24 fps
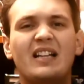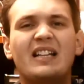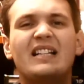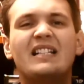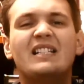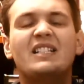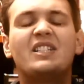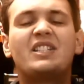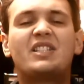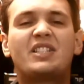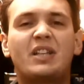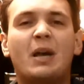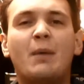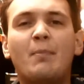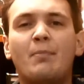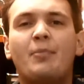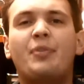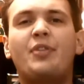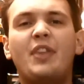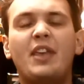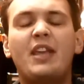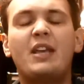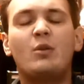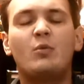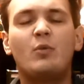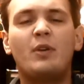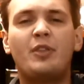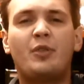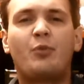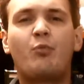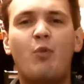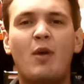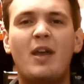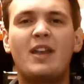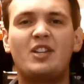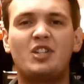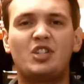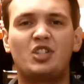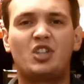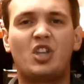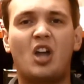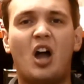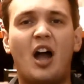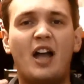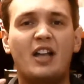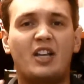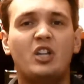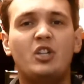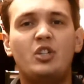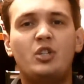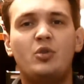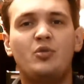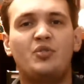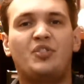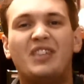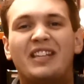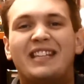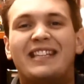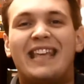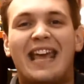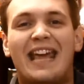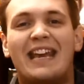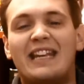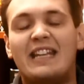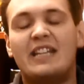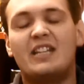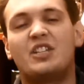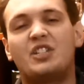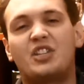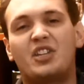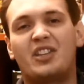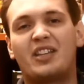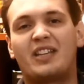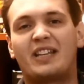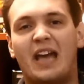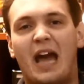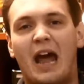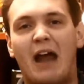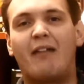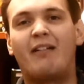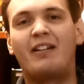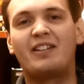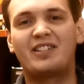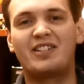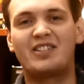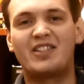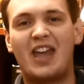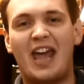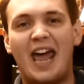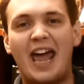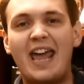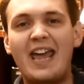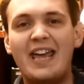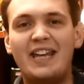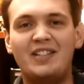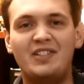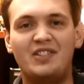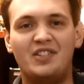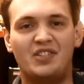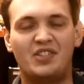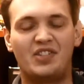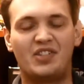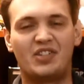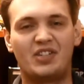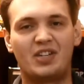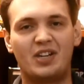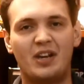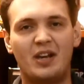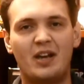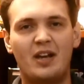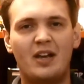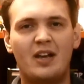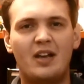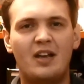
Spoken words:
something with which that I could use to get into the characters' heads.